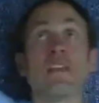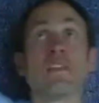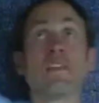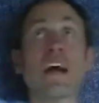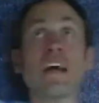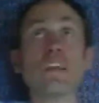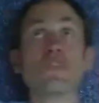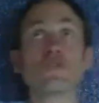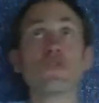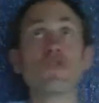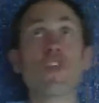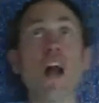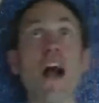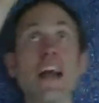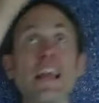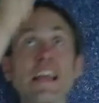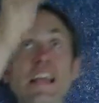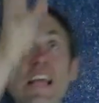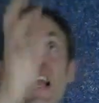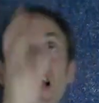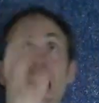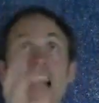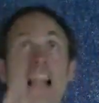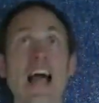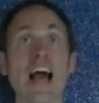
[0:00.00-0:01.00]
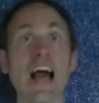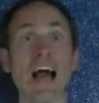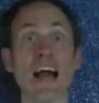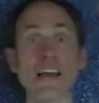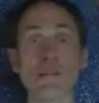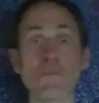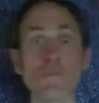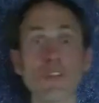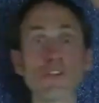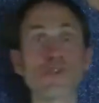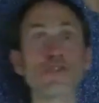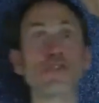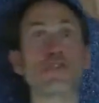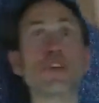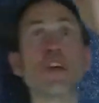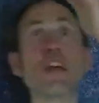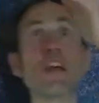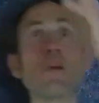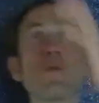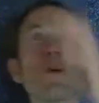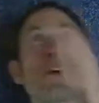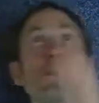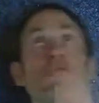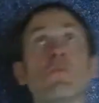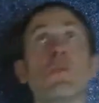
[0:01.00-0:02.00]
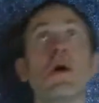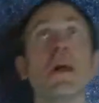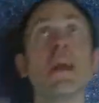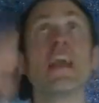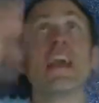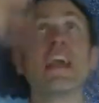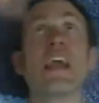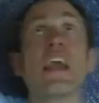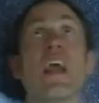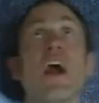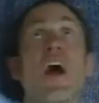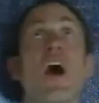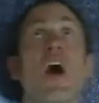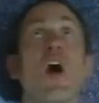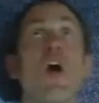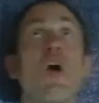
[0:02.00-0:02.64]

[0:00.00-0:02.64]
That's right, climb the tree with me,